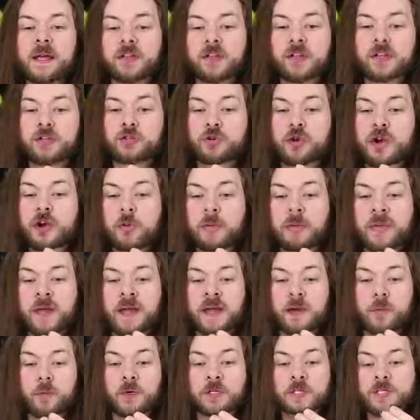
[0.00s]
the drill
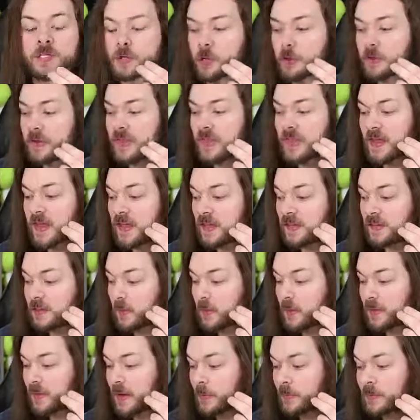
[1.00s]
bit was so thin,
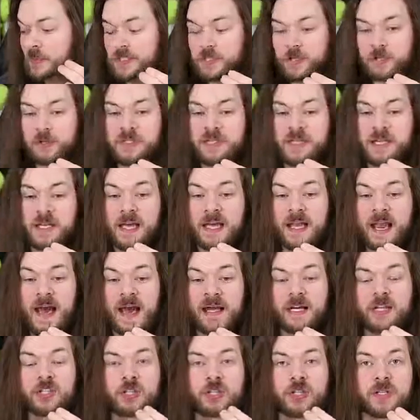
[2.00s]
the one I was using, it
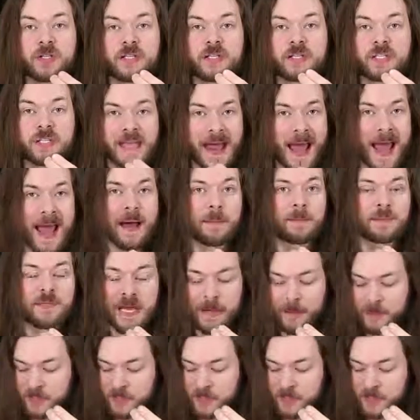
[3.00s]
actually snapped.